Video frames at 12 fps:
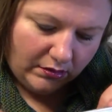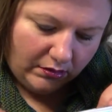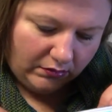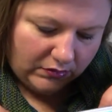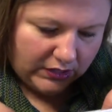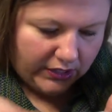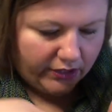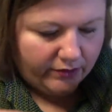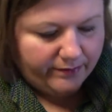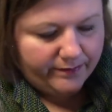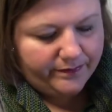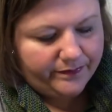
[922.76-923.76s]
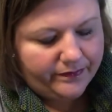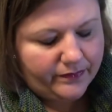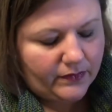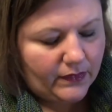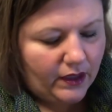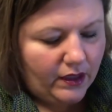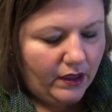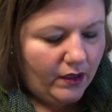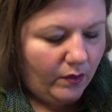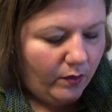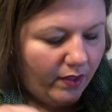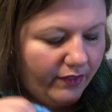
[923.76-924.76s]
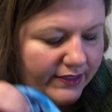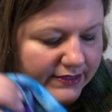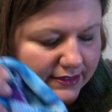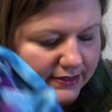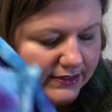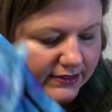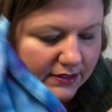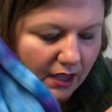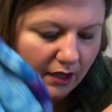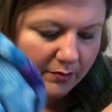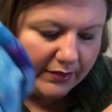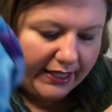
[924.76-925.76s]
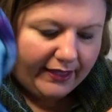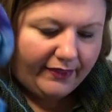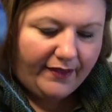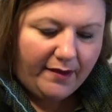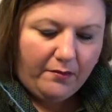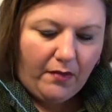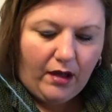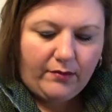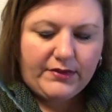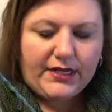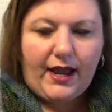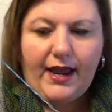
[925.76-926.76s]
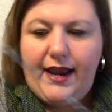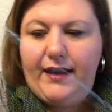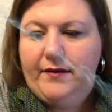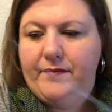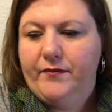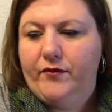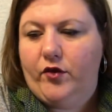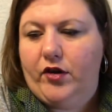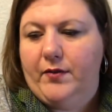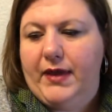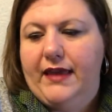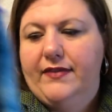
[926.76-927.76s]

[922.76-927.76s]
Oh dear. Well, this is the sock blank that Mom dyed for me.